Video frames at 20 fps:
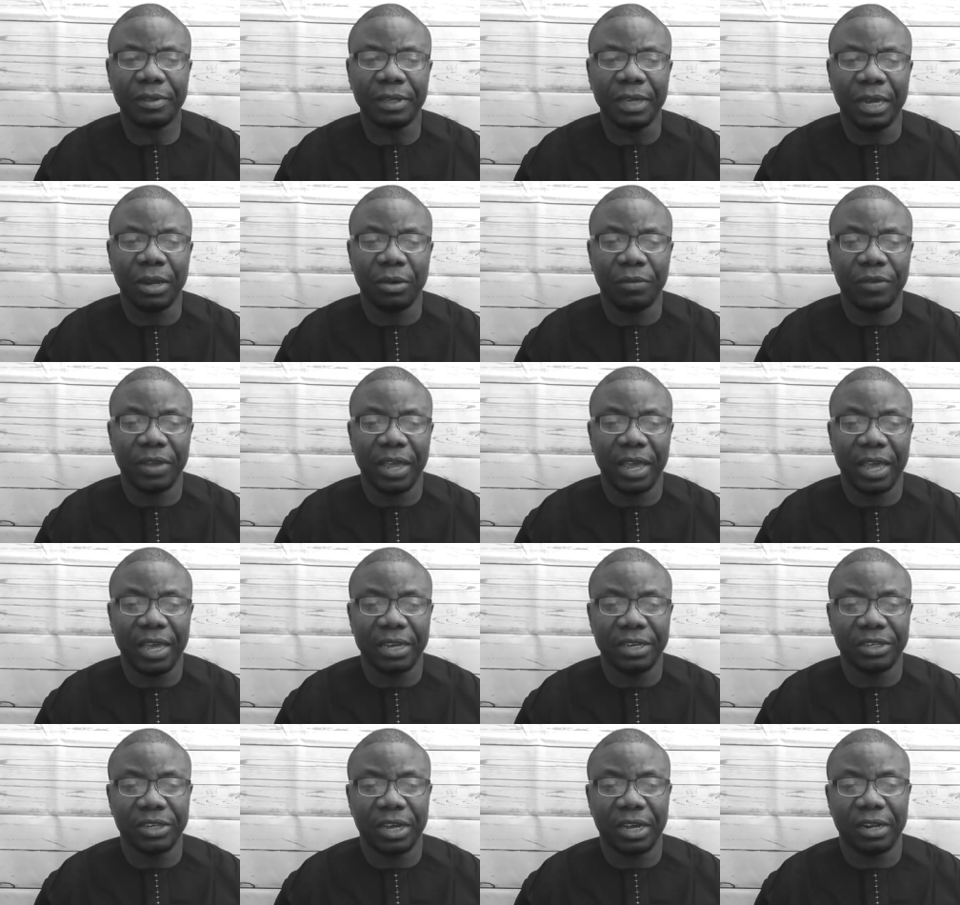And of the
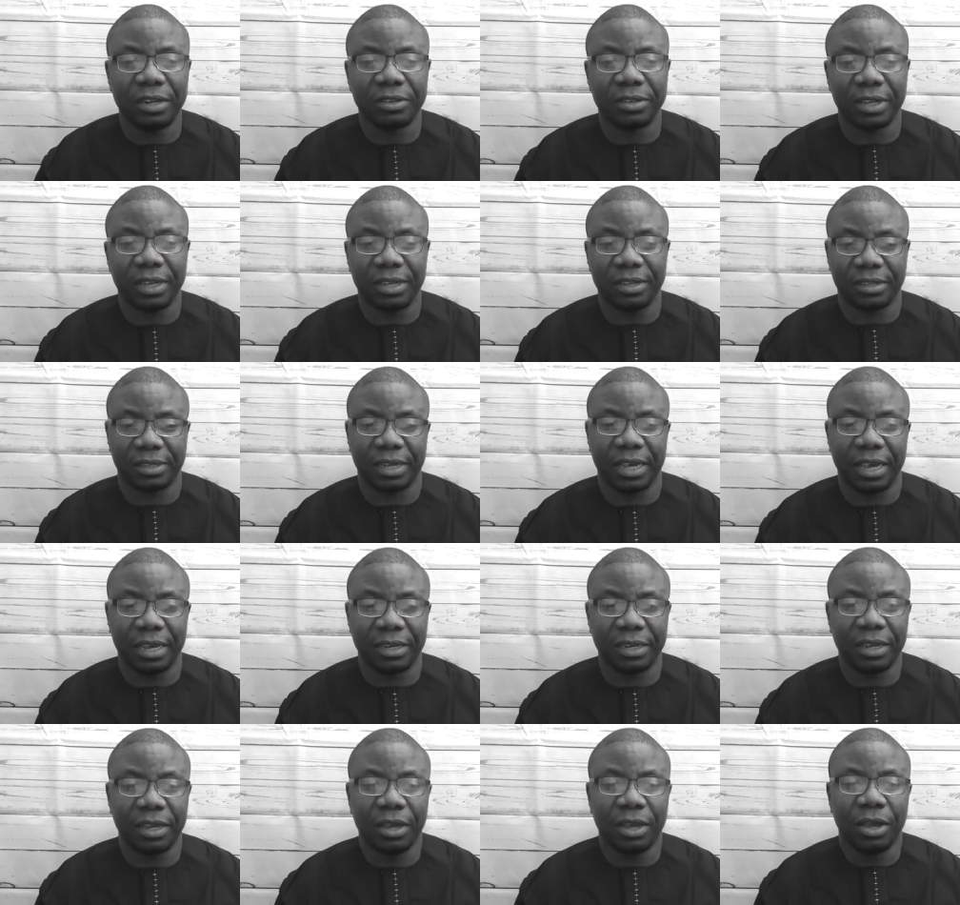angels, he
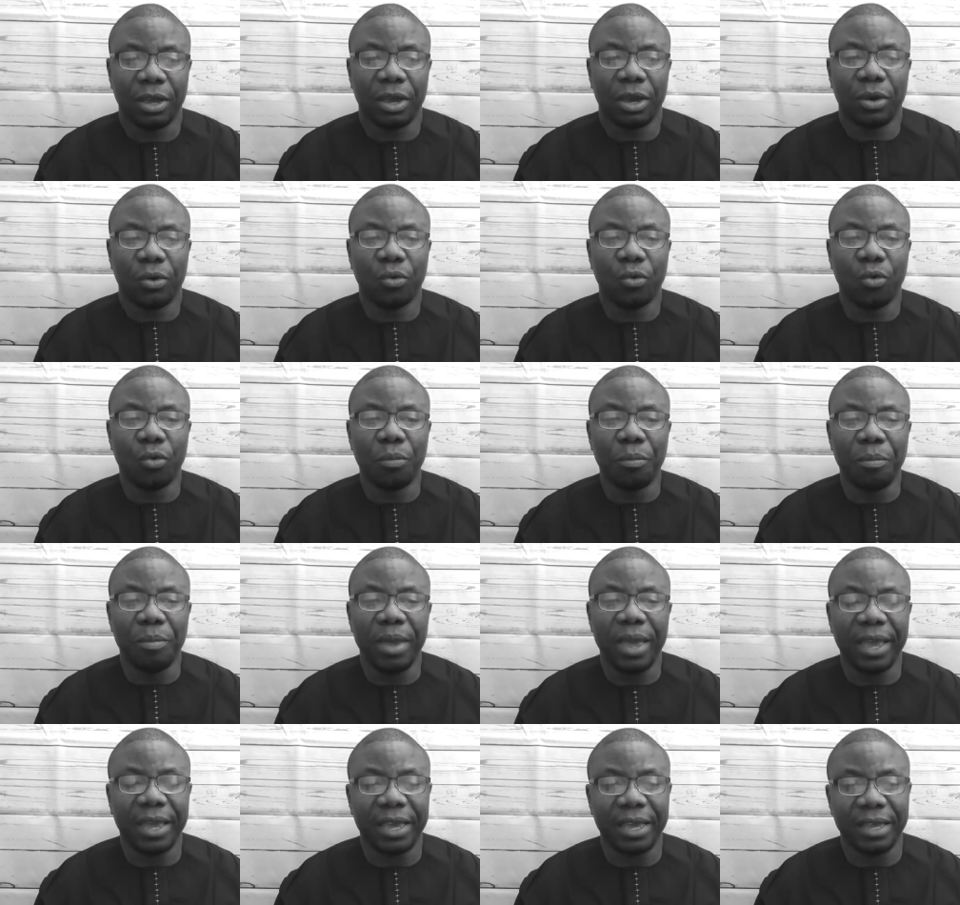said, who
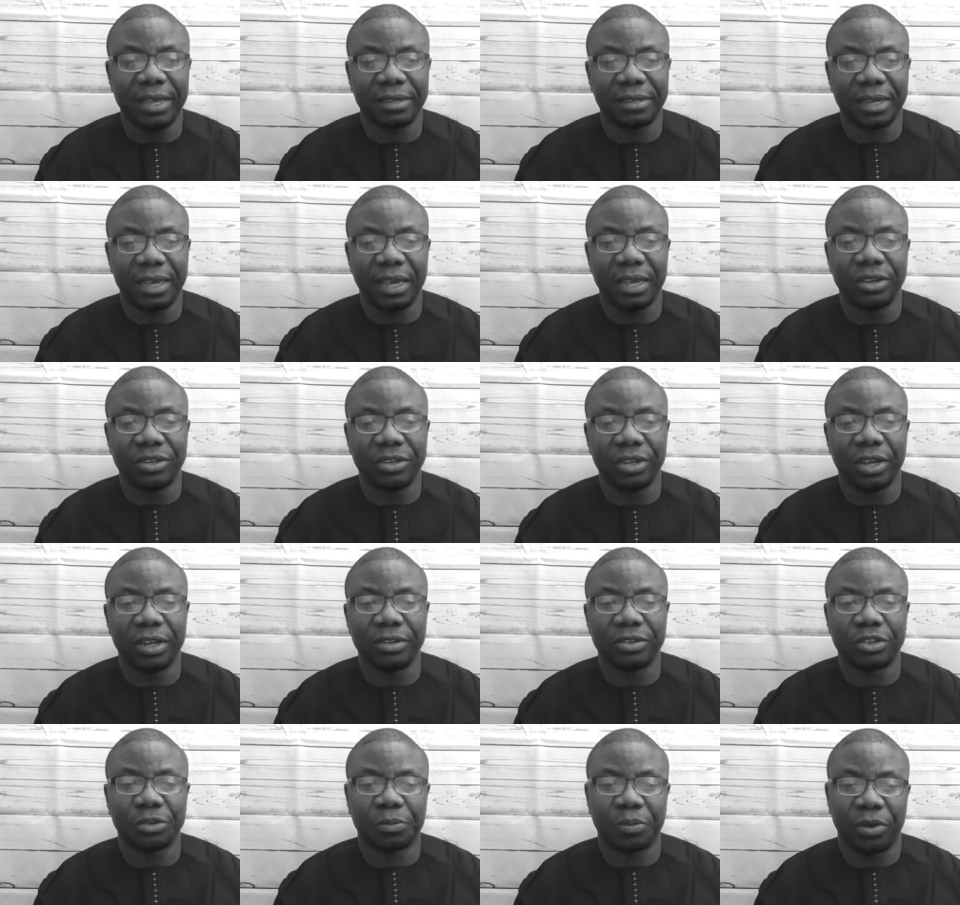make his
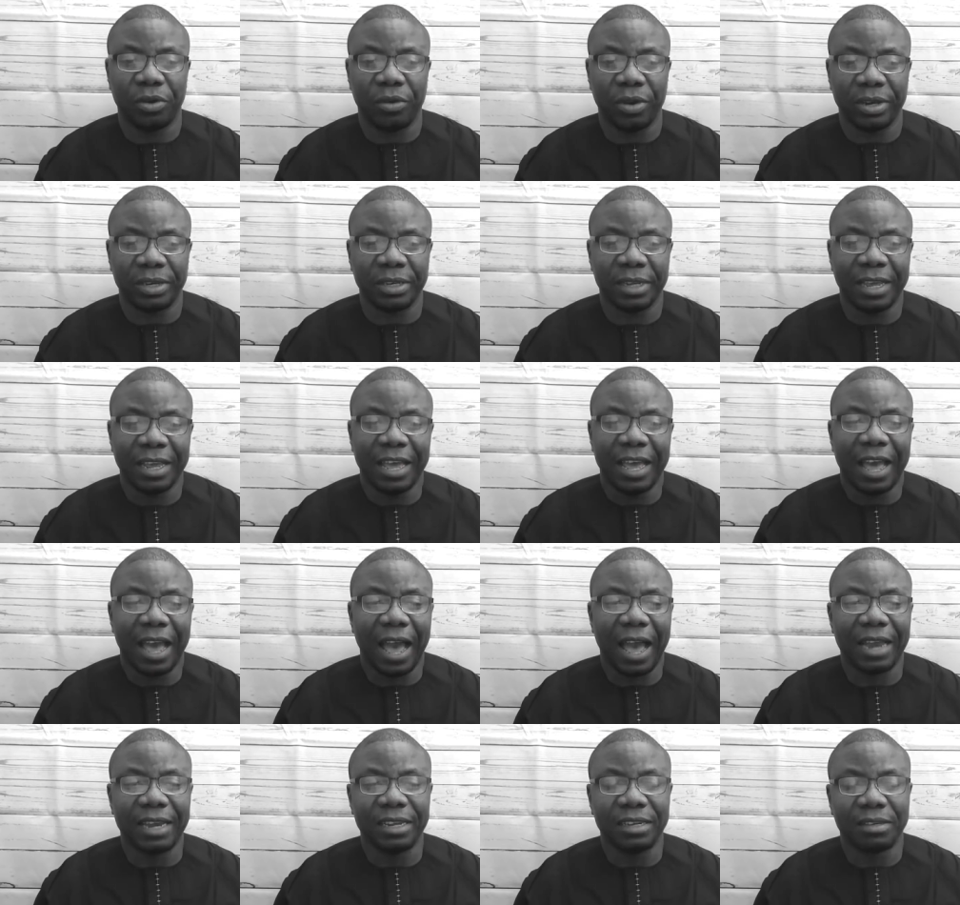angels spirit
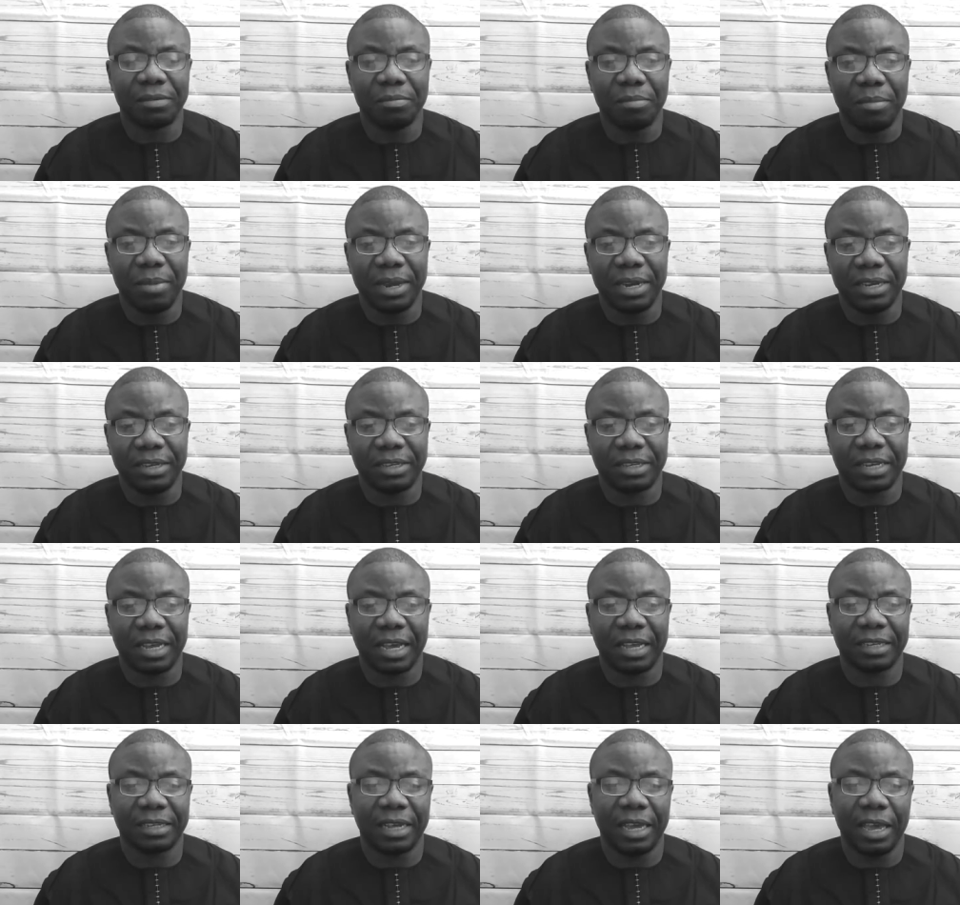and his
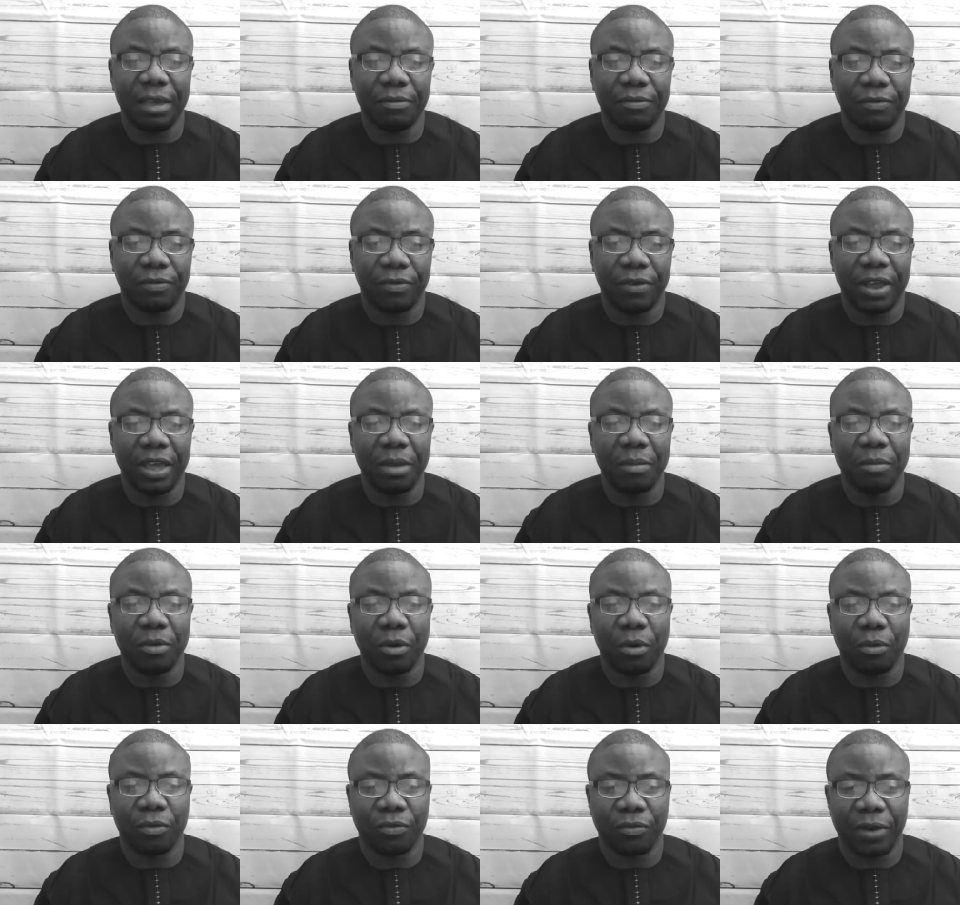ministers a flame
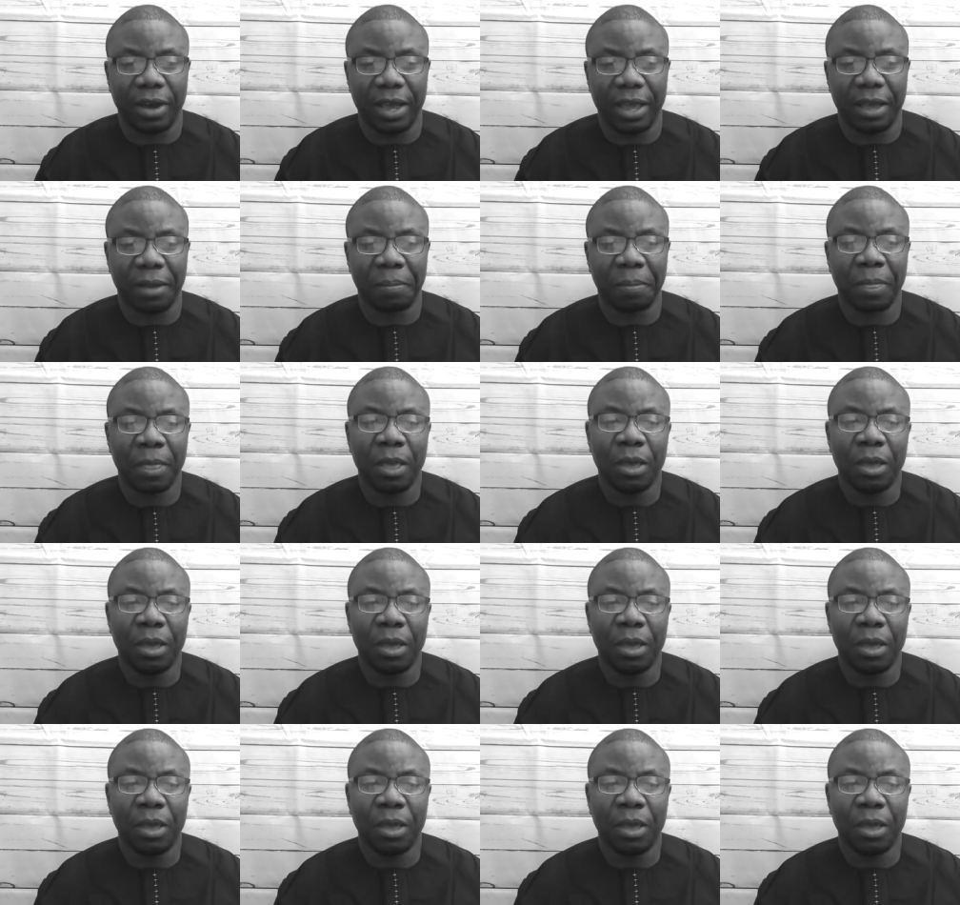of fire.